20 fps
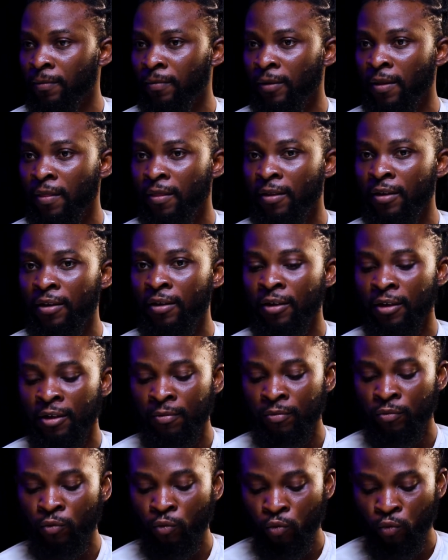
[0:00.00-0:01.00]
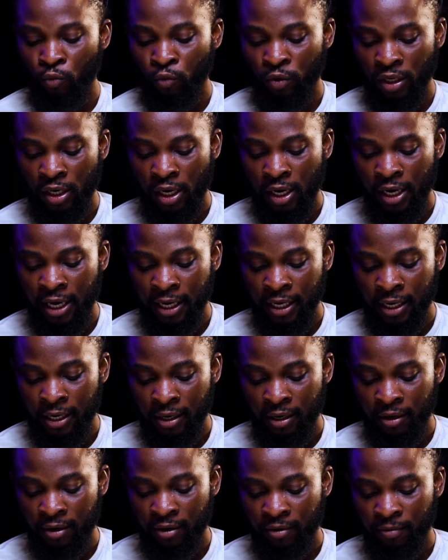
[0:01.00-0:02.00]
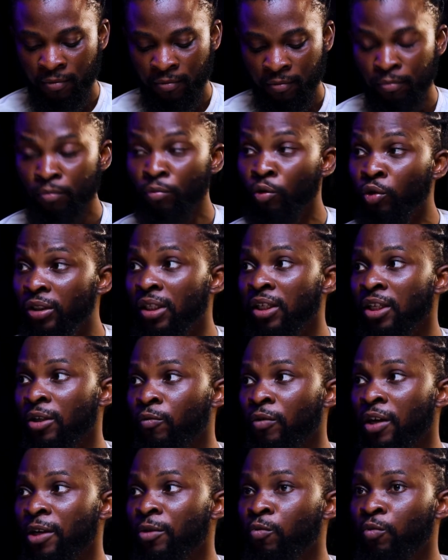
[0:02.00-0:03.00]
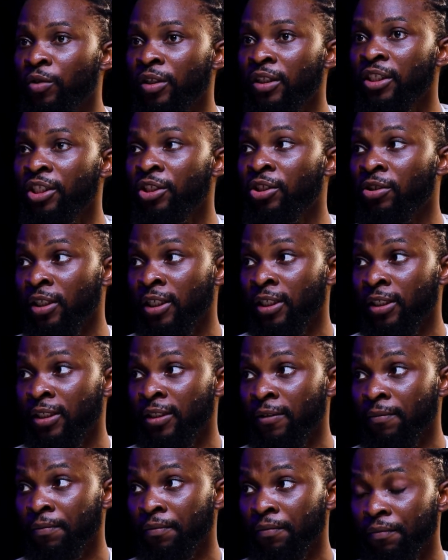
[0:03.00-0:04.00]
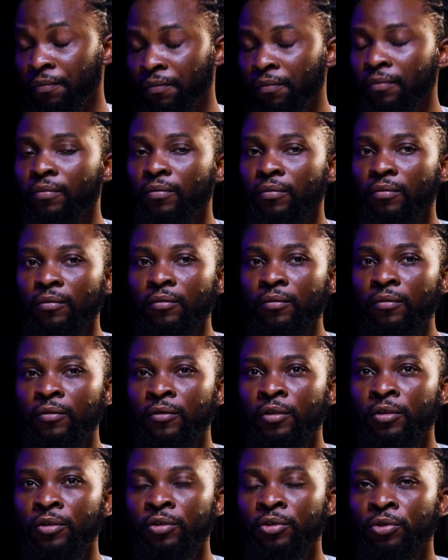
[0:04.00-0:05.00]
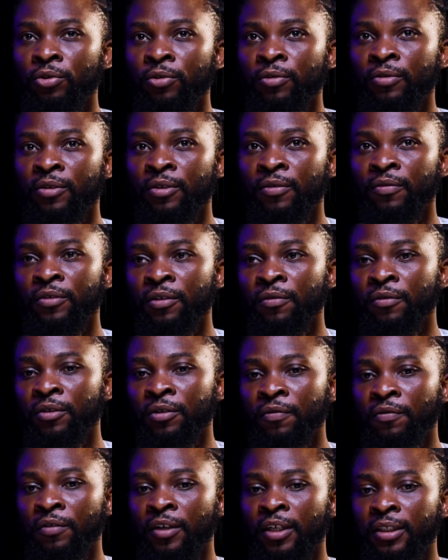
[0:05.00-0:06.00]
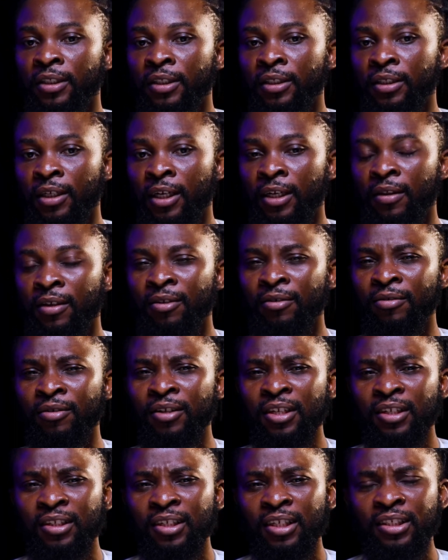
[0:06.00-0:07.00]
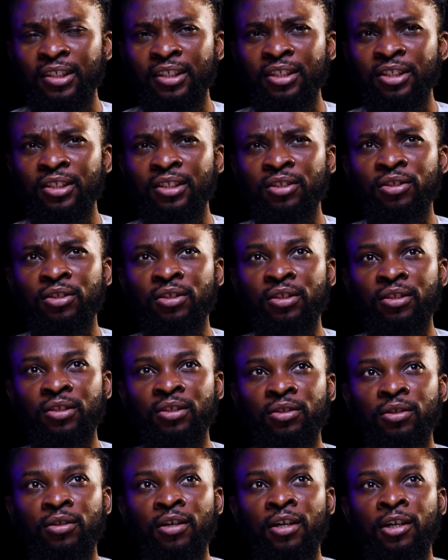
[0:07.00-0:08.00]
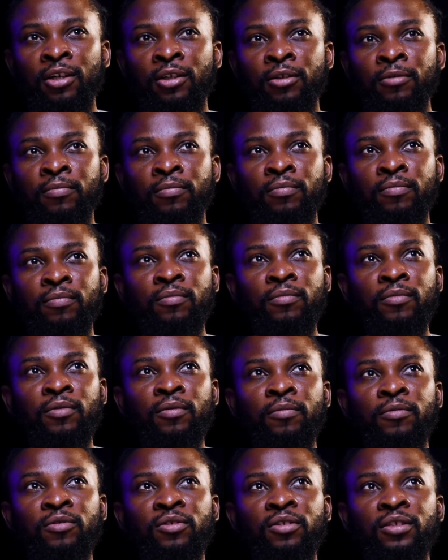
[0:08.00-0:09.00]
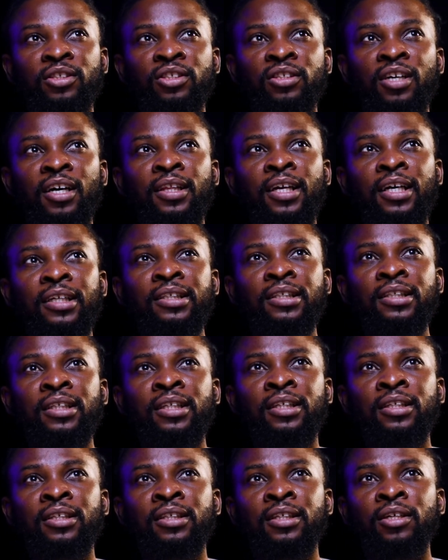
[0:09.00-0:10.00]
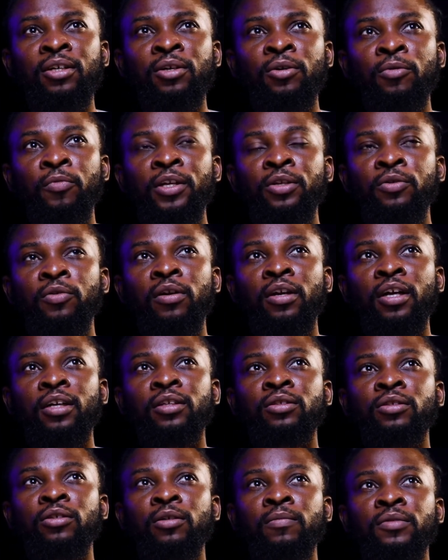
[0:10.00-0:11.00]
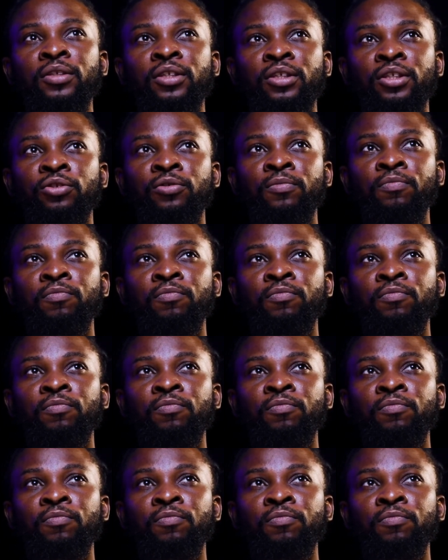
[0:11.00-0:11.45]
I think we learn mostly when we teach others. Mm-hmm. So very important. First, I think there's this child that says, when you learn something, you need to